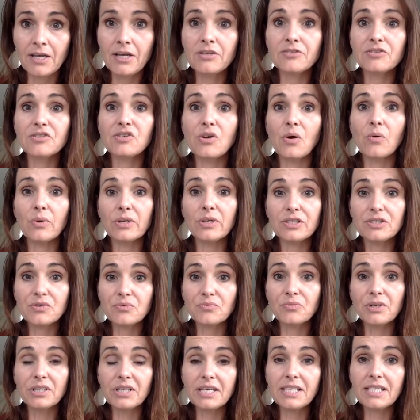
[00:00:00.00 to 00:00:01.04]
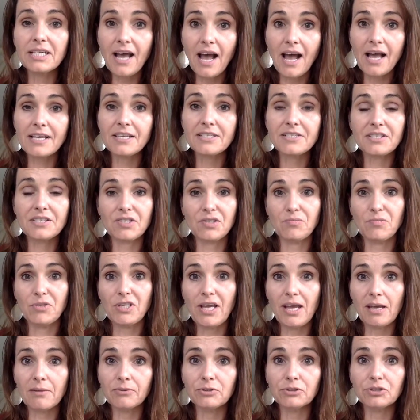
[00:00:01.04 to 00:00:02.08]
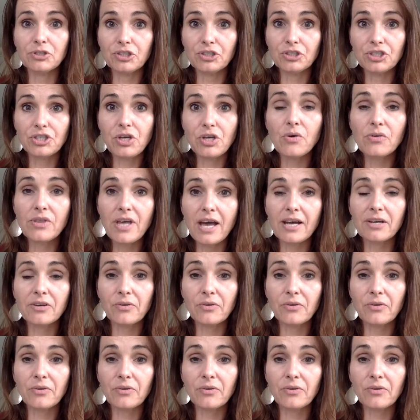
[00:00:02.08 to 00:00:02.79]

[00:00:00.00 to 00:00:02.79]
So it's really nice to be able to show that